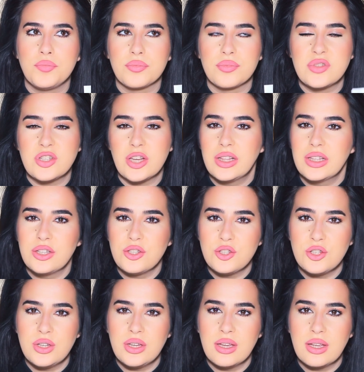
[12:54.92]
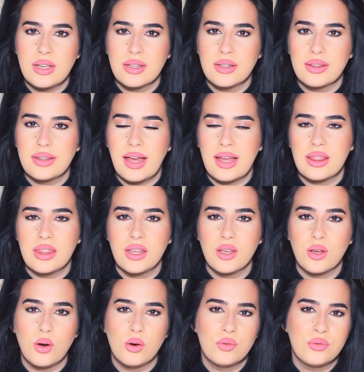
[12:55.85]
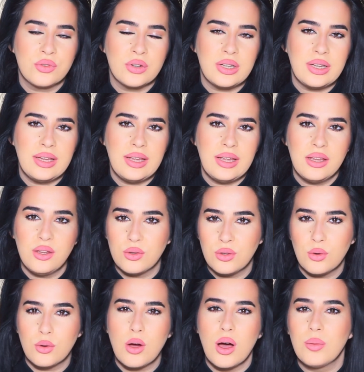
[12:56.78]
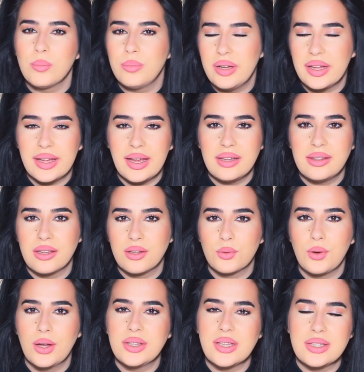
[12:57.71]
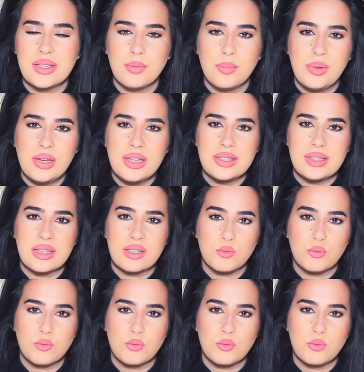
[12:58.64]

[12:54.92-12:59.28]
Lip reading: challenging, nothing overly, you know, complicated, quite a simplistic,